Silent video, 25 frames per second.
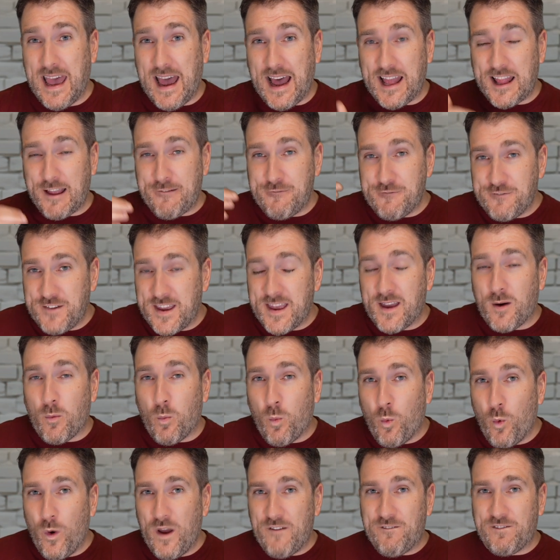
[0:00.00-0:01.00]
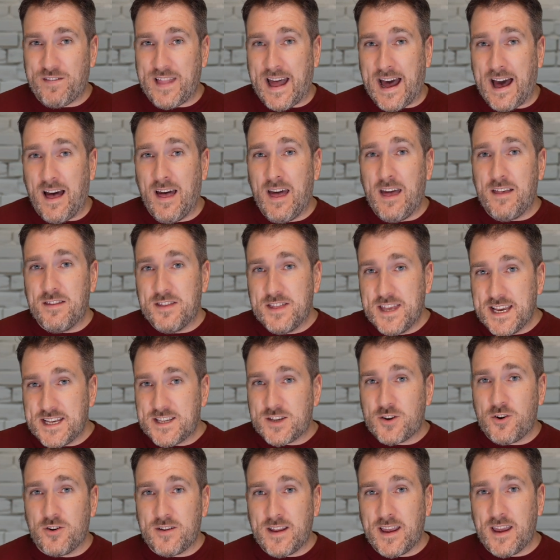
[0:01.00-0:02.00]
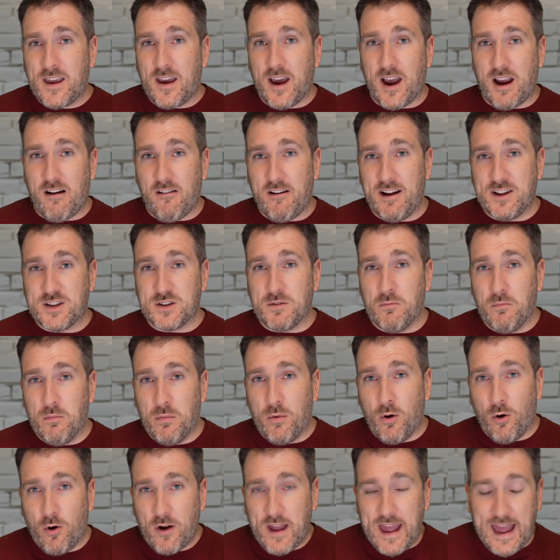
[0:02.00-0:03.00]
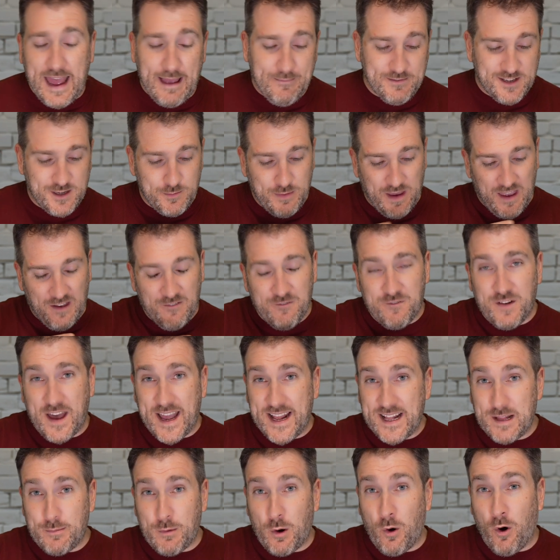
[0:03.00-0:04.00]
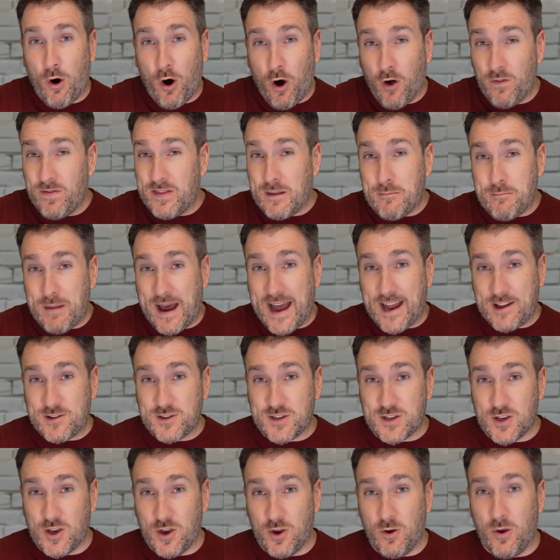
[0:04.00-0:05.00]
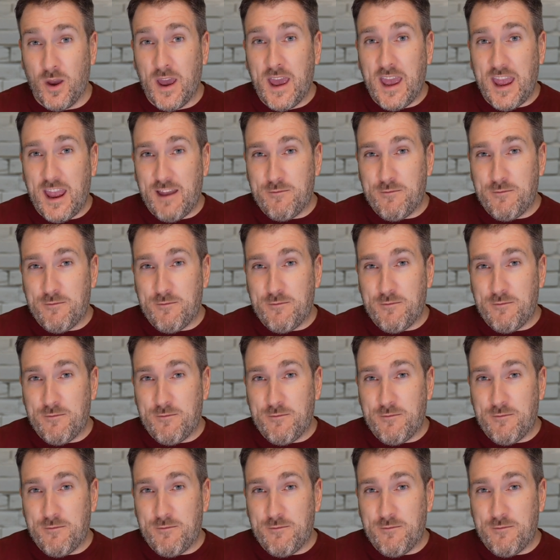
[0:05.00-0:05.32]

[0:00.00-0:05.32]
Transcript: And I think with that, this could encourage more games to be available on the Mac too,